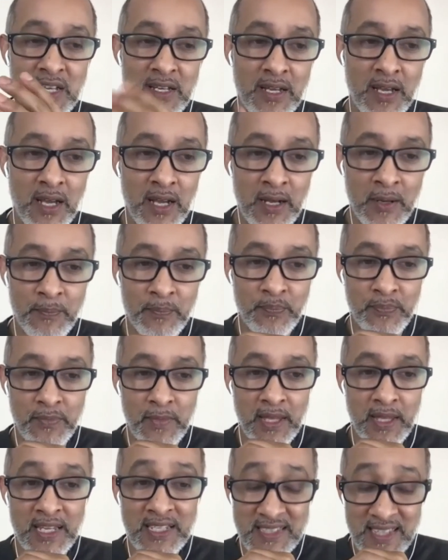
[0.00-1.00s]
Um,
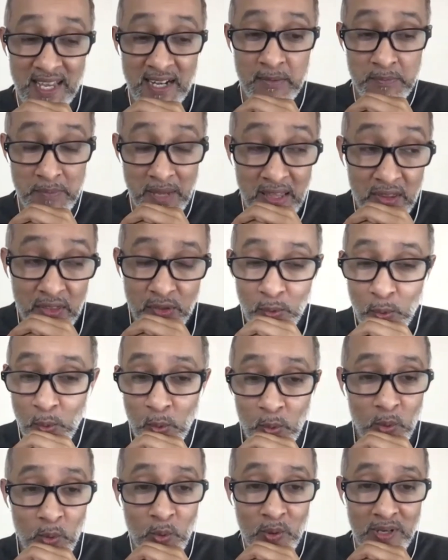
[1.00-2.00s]
is that a myth
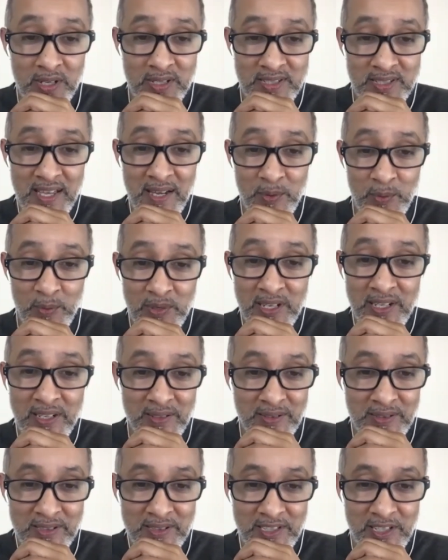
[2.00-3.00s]
or is that
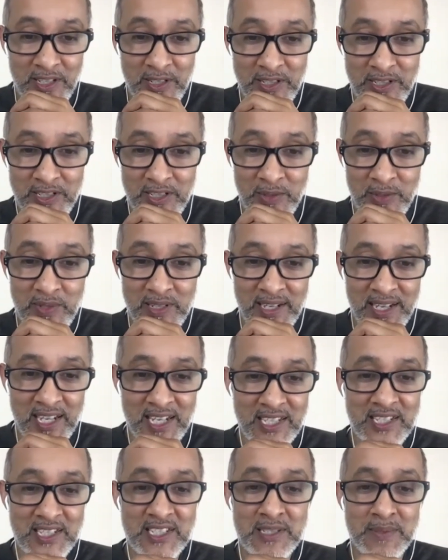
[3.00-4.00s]
real? Do, do you want to care
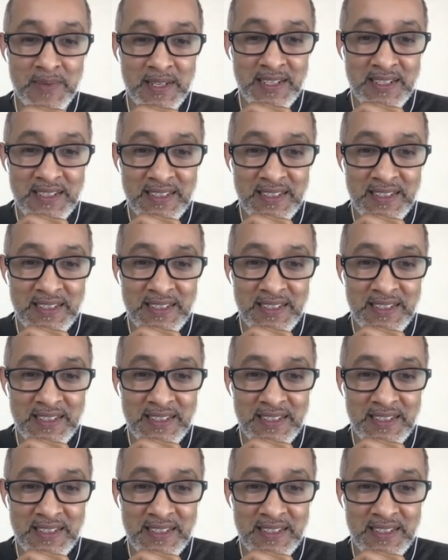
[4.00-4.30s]
to explain?